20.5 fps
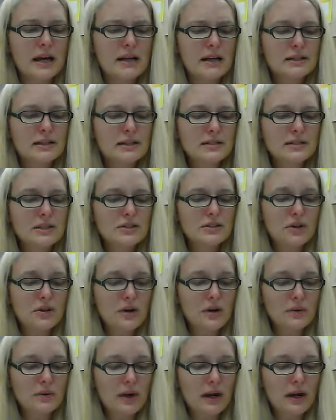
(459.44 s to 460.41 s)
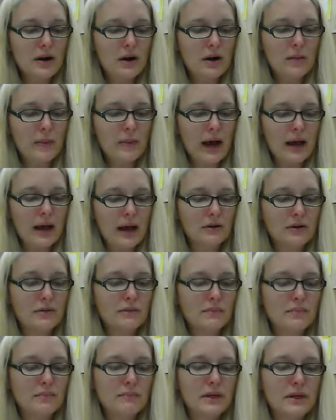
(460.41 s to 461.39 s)
Does a certain radar
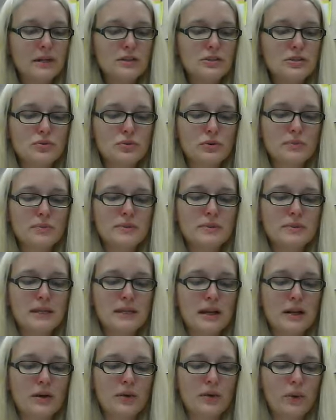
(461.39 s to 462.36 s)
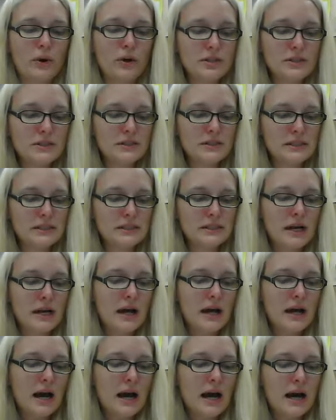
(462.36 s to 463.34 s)
pattern mean a storm is getting worse?
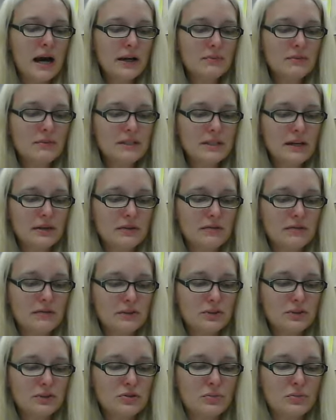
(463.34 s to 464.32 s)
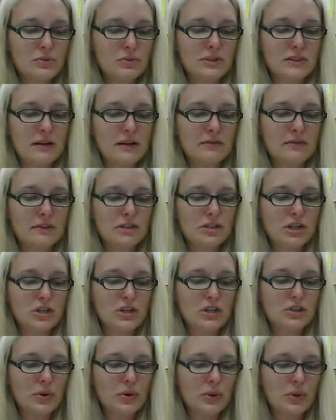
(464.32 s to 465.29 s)
How can we tell if a storm will suddenly
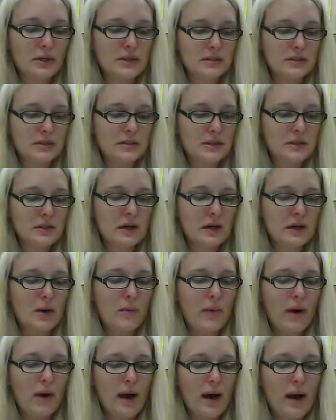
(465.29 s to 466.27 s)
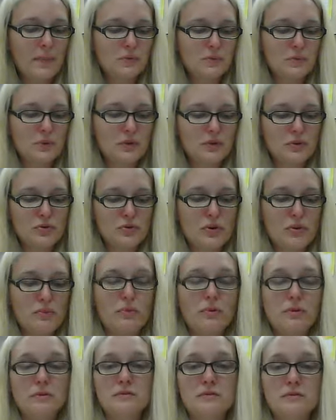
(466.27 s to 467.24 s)
change course? What happens when a
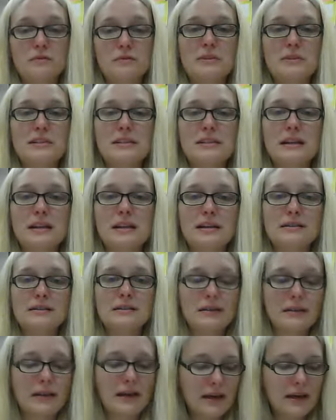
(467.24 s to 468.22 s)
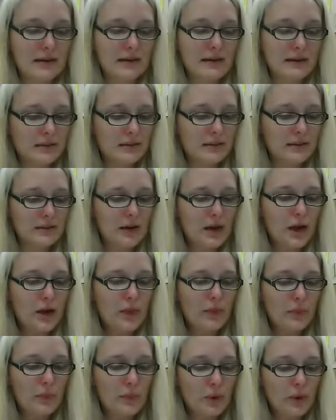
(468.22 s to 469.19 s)
storm moves from sea to land?
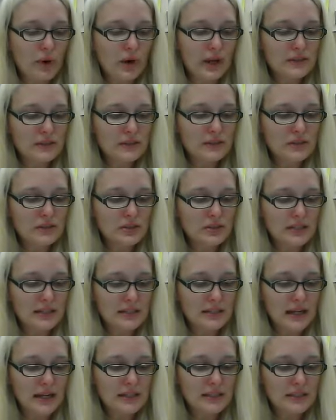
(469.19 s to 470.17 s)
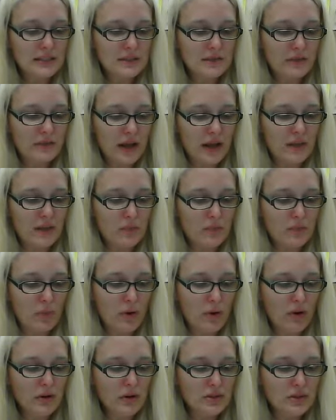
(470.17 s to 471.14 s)
The more answers that scientists find, the
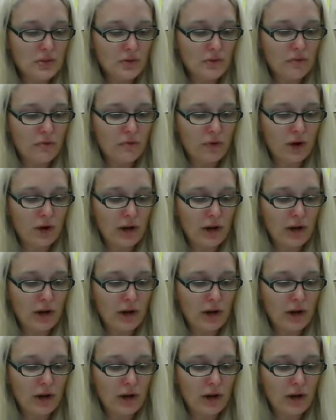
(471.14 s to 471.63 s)
more certain